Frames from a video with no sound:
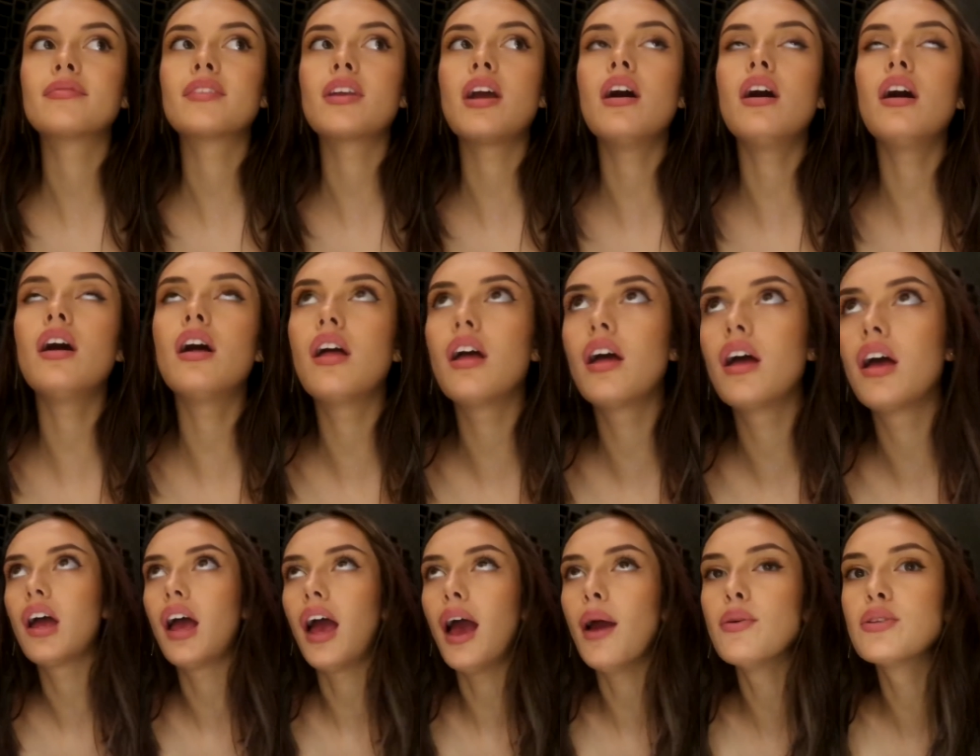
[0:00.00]
Oh,
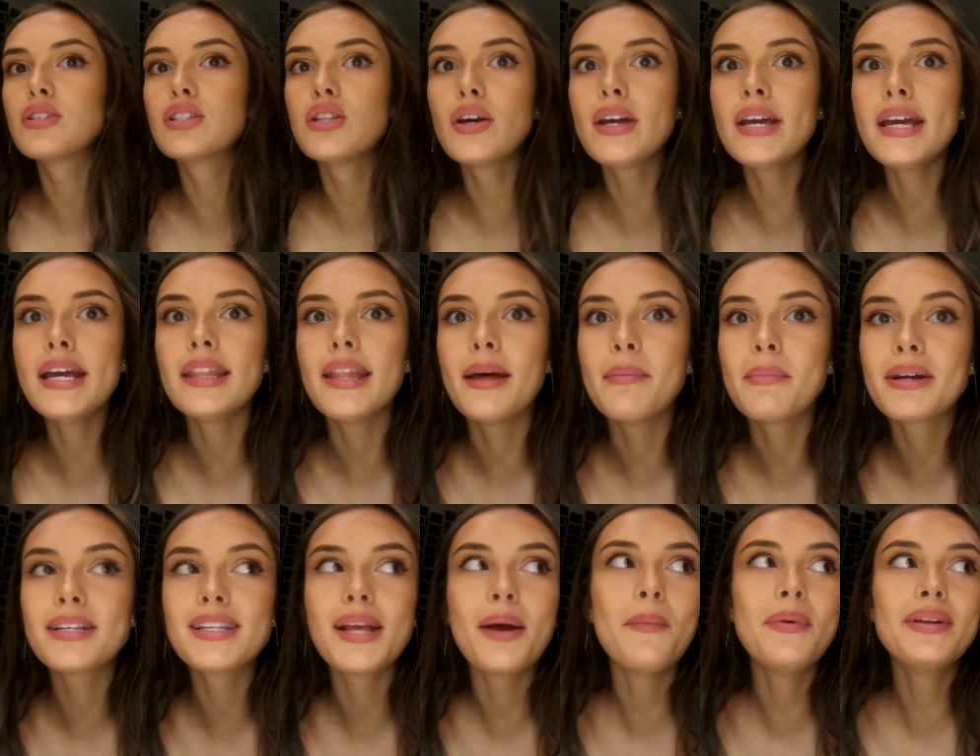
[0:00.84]
I was looking at them
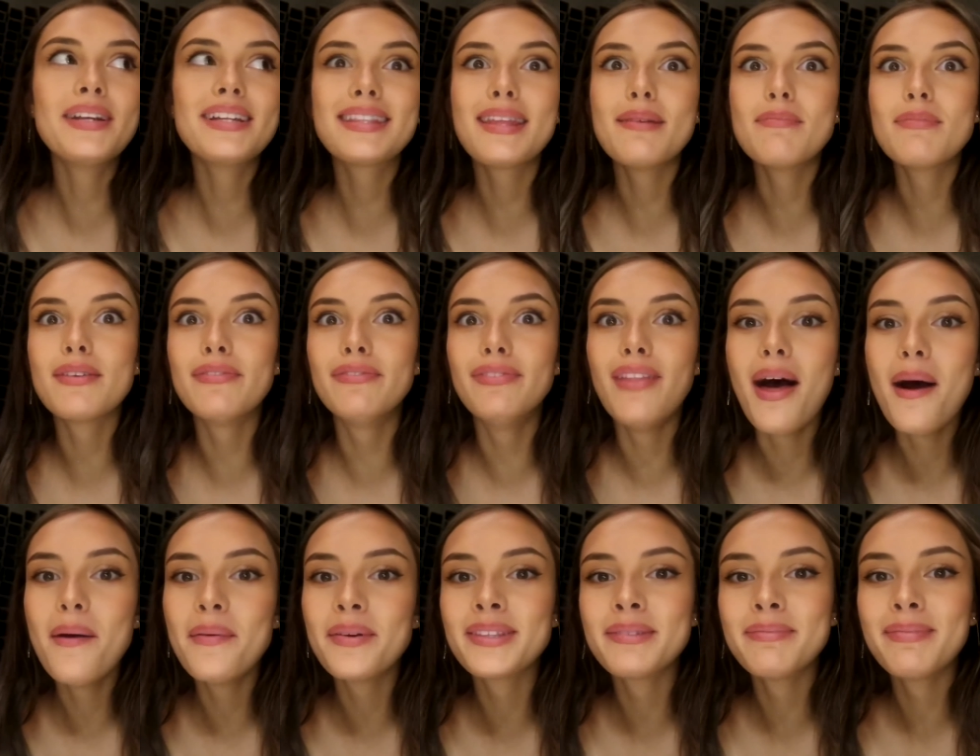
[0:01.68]
because I wanted them to
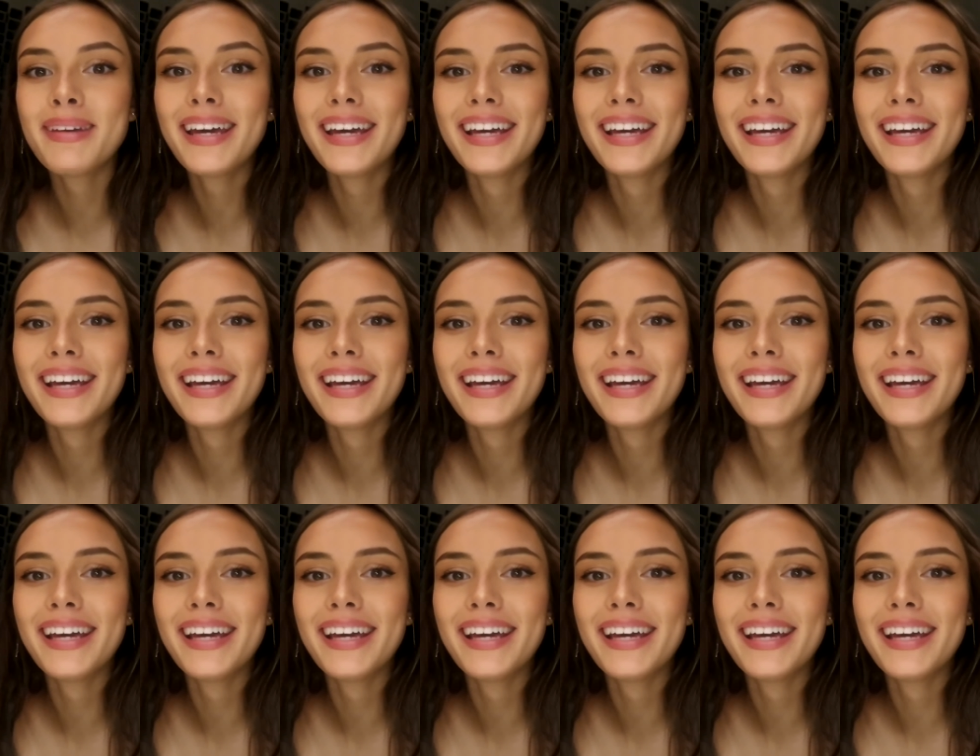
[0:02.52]
flirt with me.